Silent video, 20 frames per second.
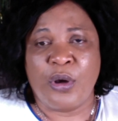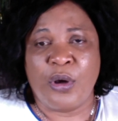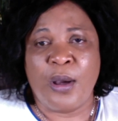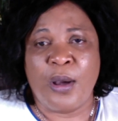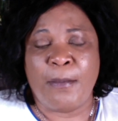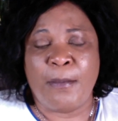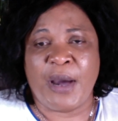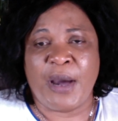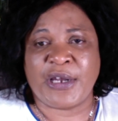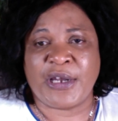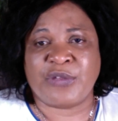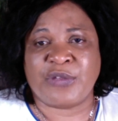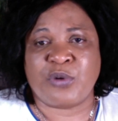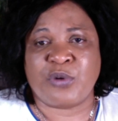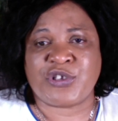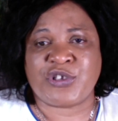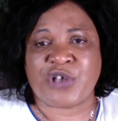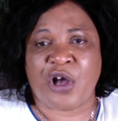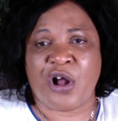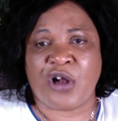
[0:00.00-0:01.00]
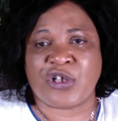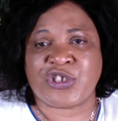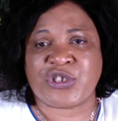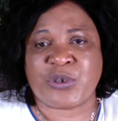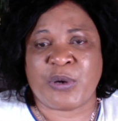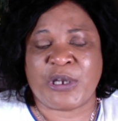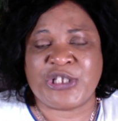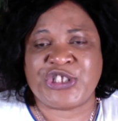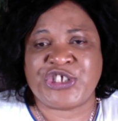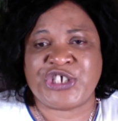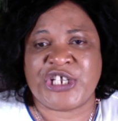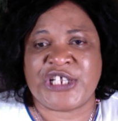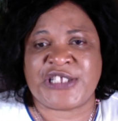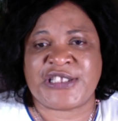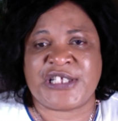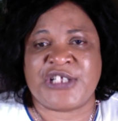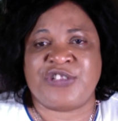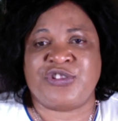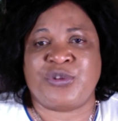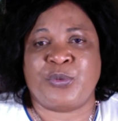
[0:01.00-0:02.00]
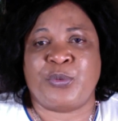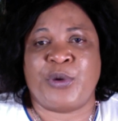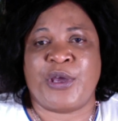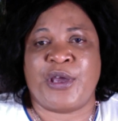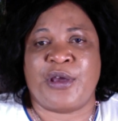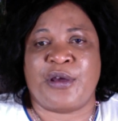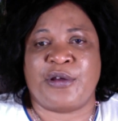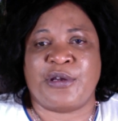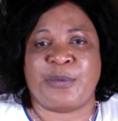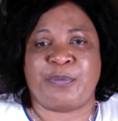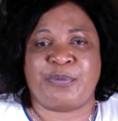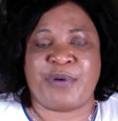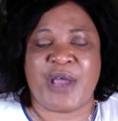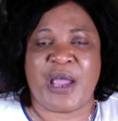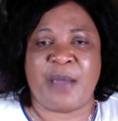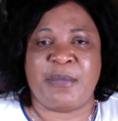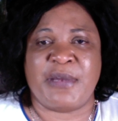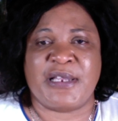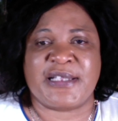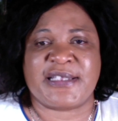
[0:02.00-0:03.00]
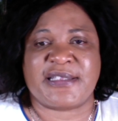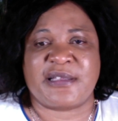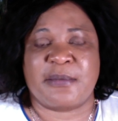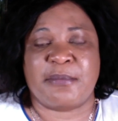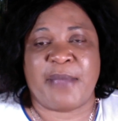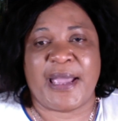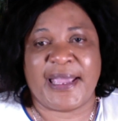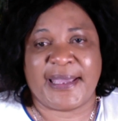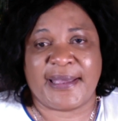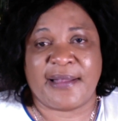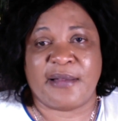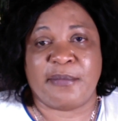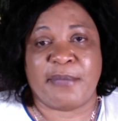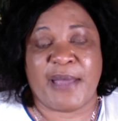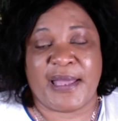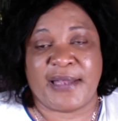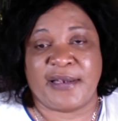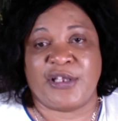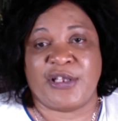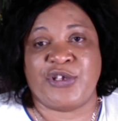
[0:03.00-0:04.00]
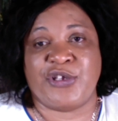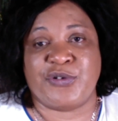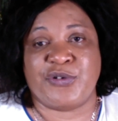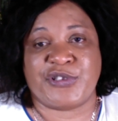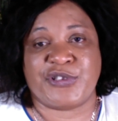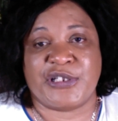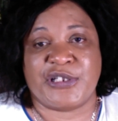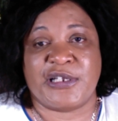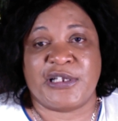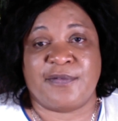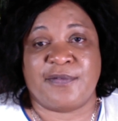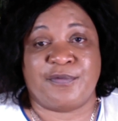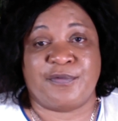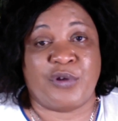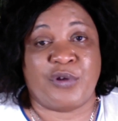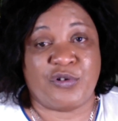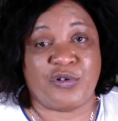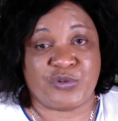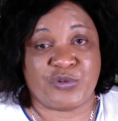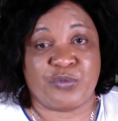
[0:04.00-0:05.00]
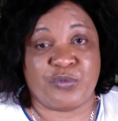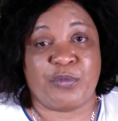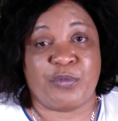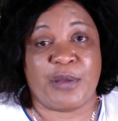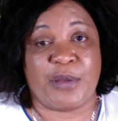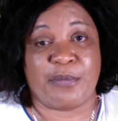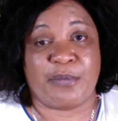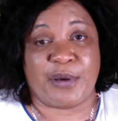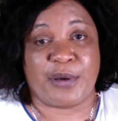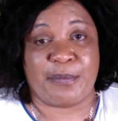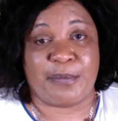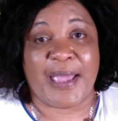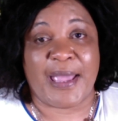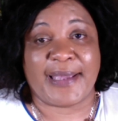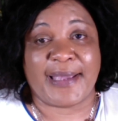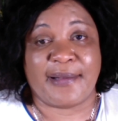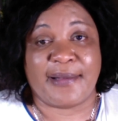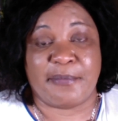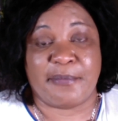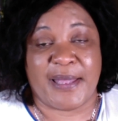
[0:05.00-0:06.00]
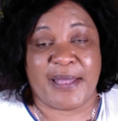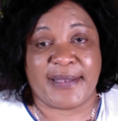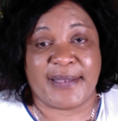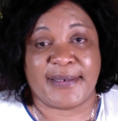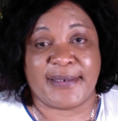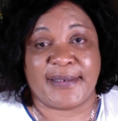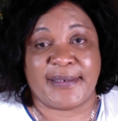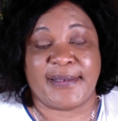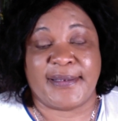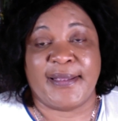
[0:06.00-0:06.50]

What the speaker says: but it was also adjacent to where the Prime Minister Michael Manley used to live. Those who remember Michael Manley.